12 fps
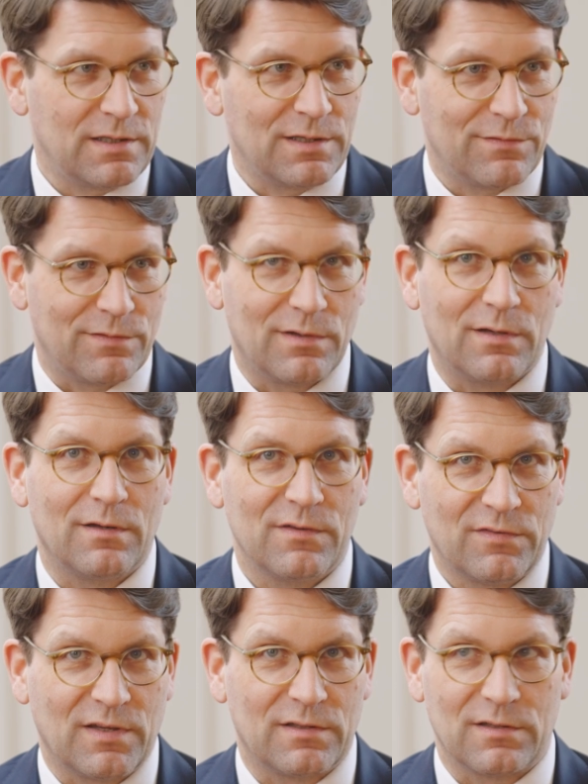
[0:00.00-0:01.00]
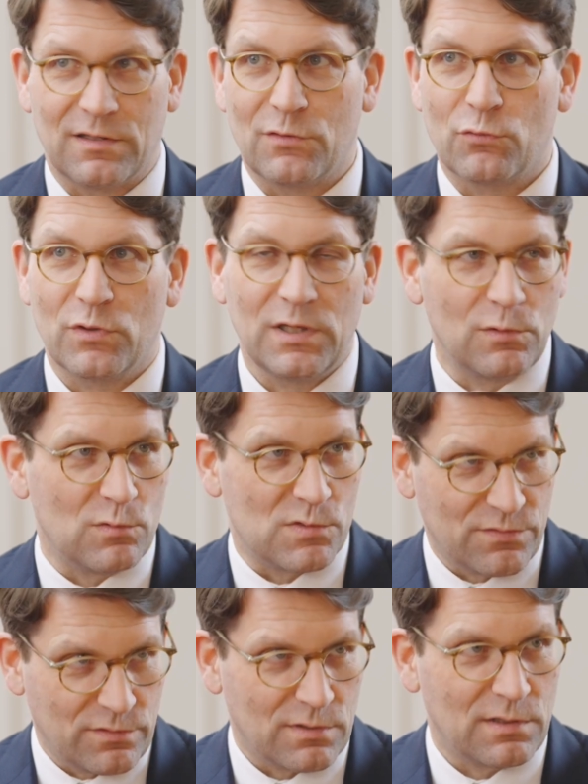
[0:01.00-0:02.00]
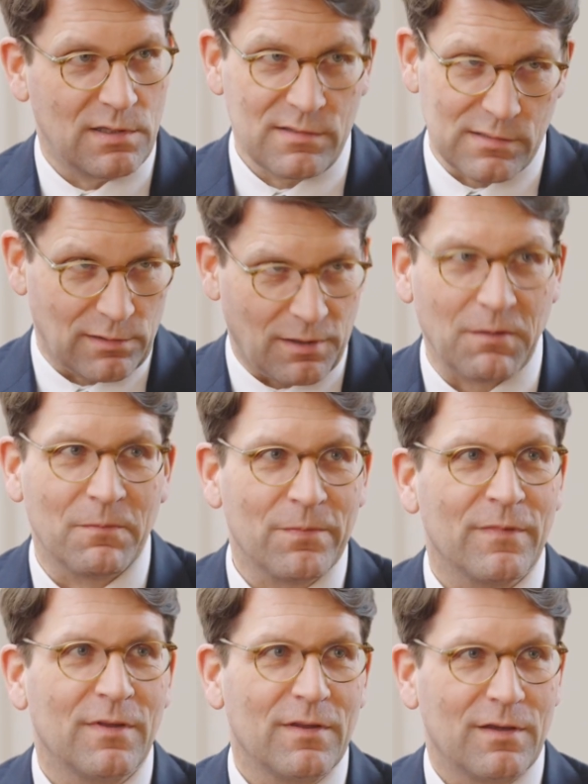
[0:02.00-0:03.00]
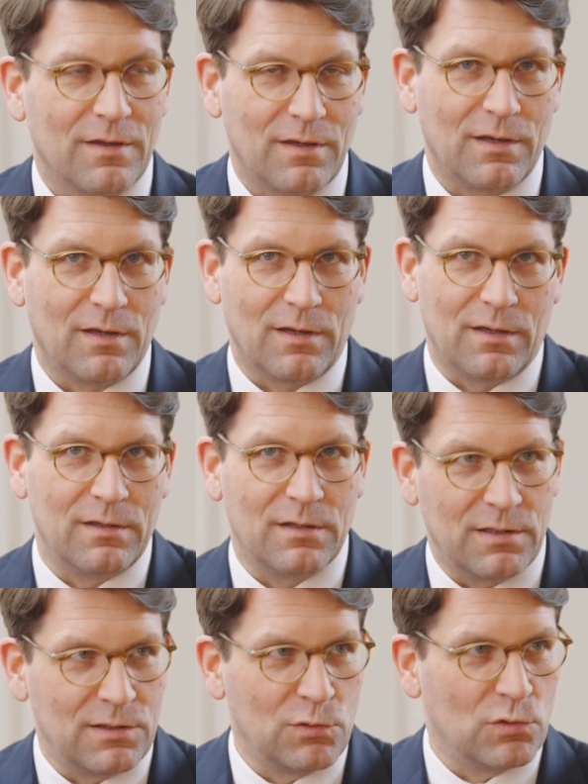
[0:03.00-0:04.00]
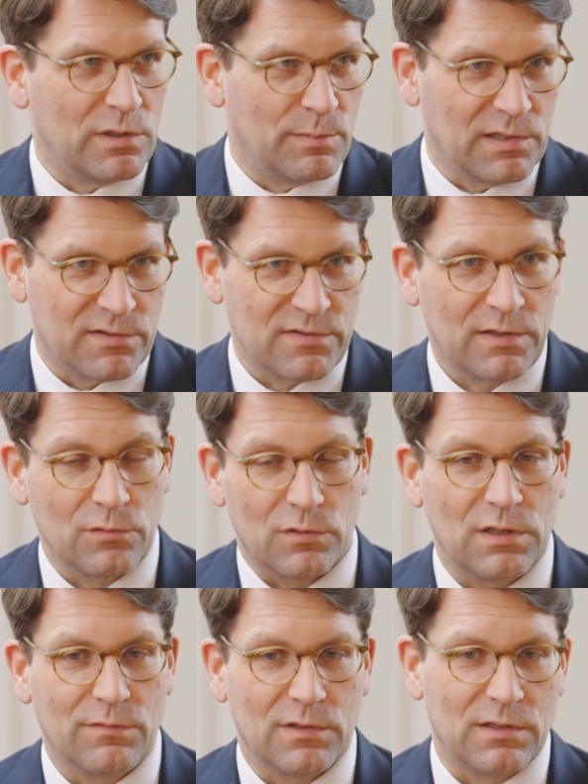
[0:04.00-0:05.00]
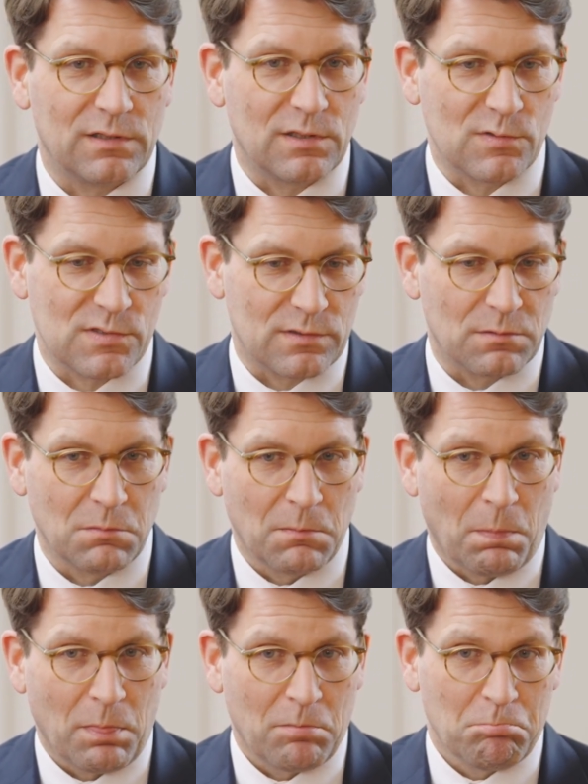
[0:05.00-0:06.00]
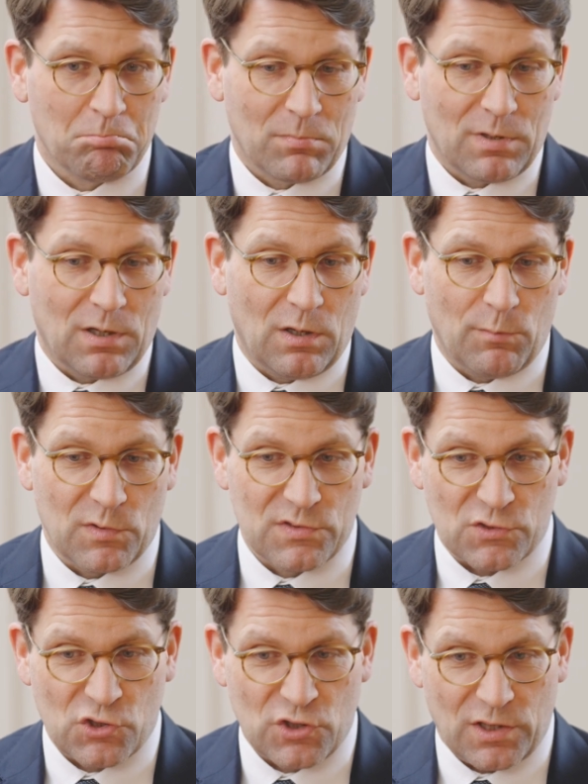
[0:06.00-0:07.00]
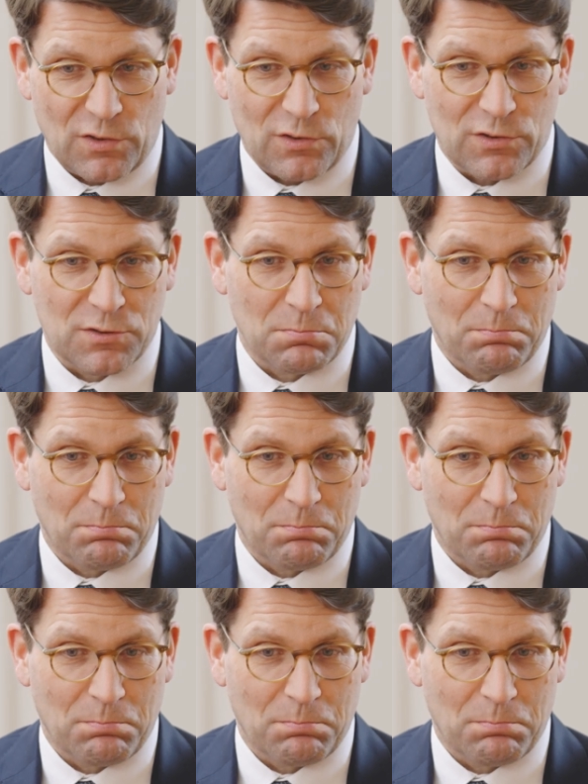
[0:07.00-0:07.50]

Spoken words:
any given set and reuse easily in any newly built set, or even that there's almost a shared